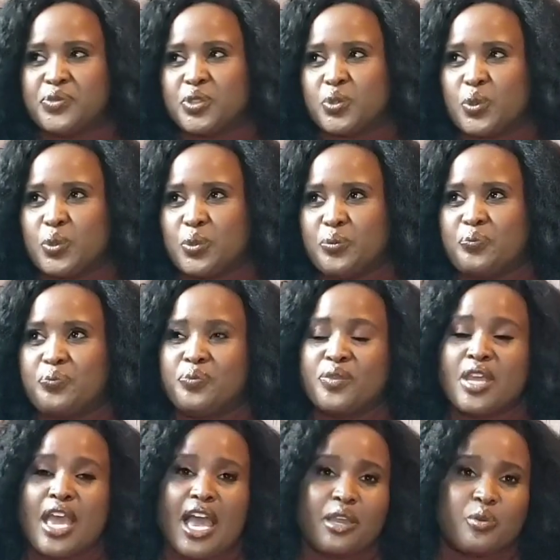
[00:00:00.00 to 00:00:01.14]
So
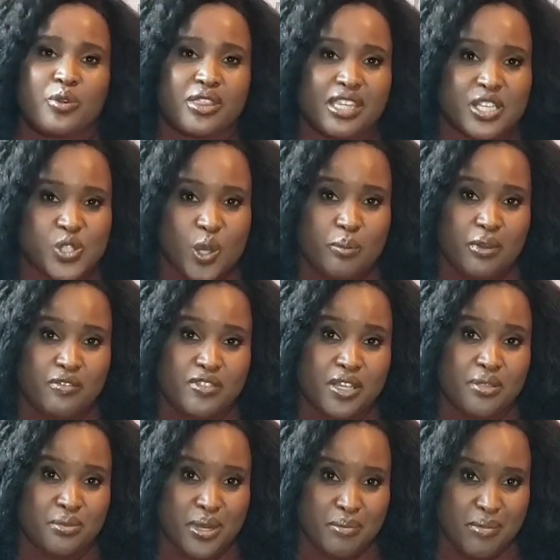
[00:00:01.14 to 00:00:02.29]
I quit the job after
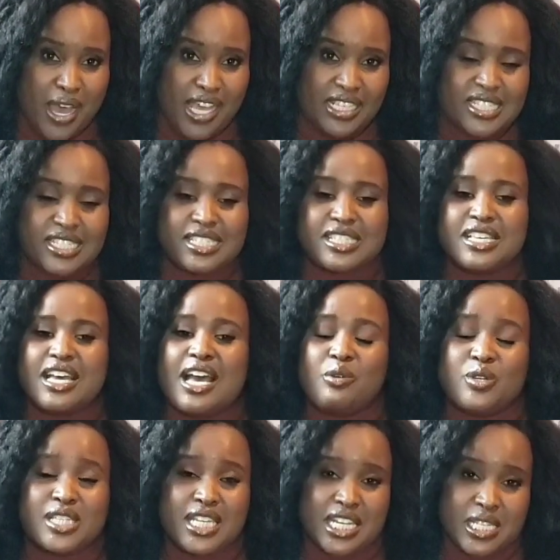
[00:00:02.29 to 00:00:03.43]
3 months. I
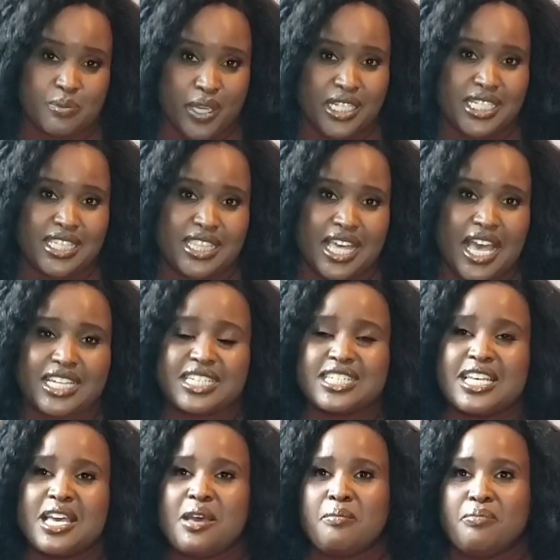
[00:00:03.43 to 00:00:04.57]
wasn't expecting that,
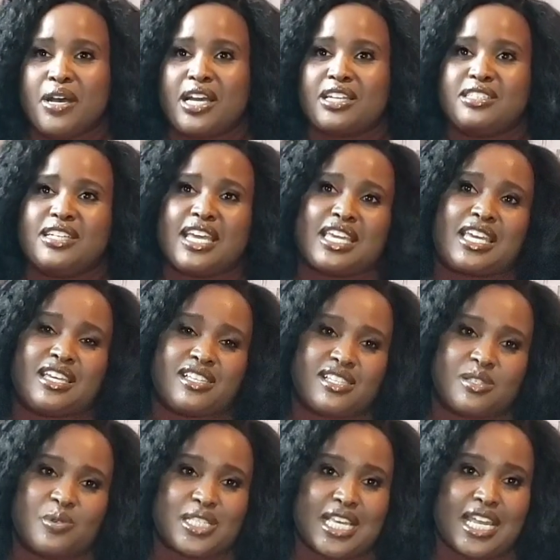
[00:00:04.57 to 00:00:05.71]
but I guess
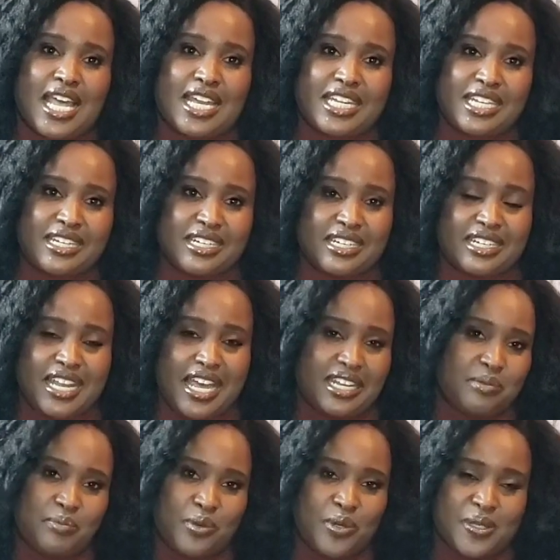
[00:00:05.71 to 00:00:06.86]
it was a
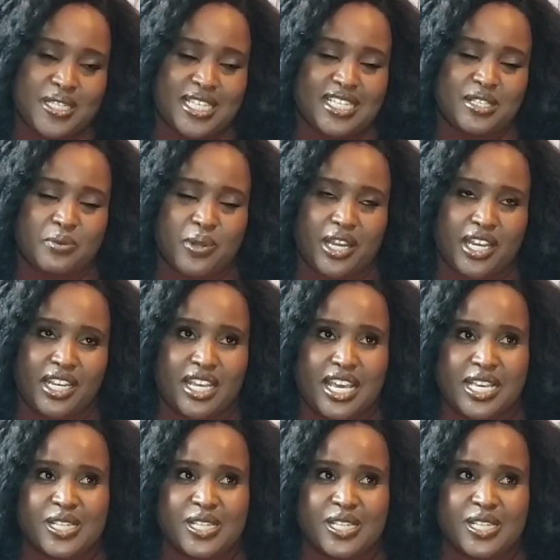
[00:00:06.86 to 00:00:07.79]
learning process, right?